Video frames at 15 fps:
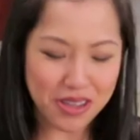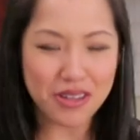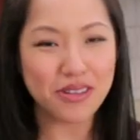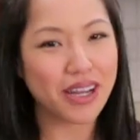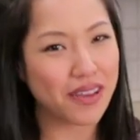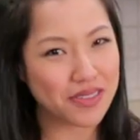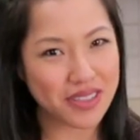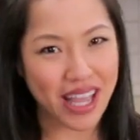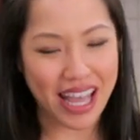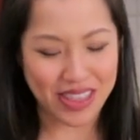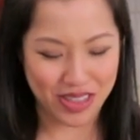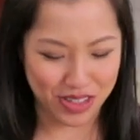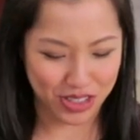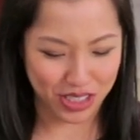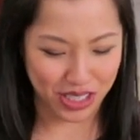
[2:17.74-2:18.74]
You don't have to
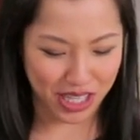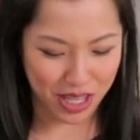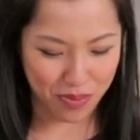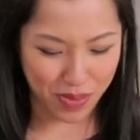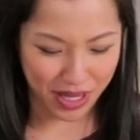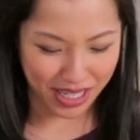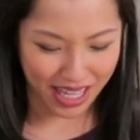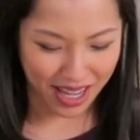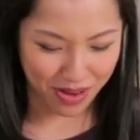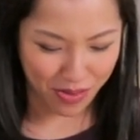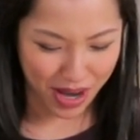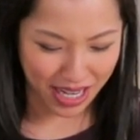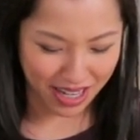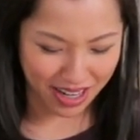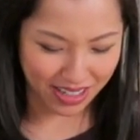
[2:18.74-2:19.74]
add the chili, but hey,
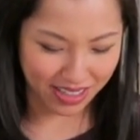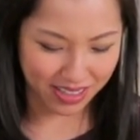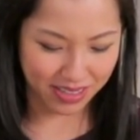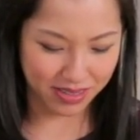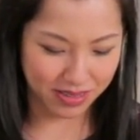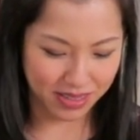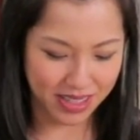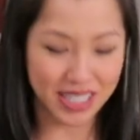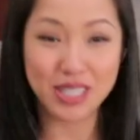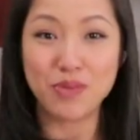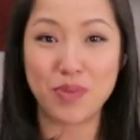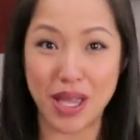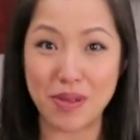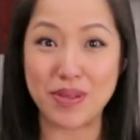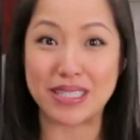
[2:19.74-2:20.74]
why not? This
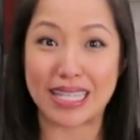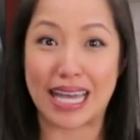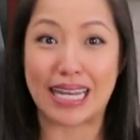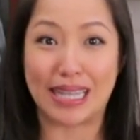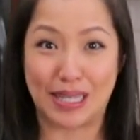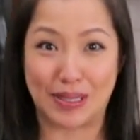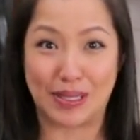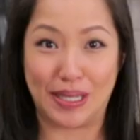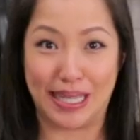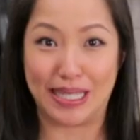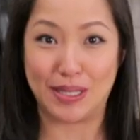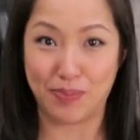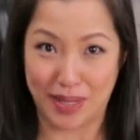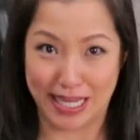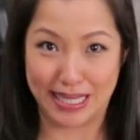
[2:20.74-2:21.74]
baby's gotta learn to
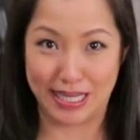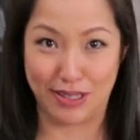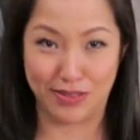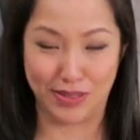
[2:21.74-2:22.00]
eat spicy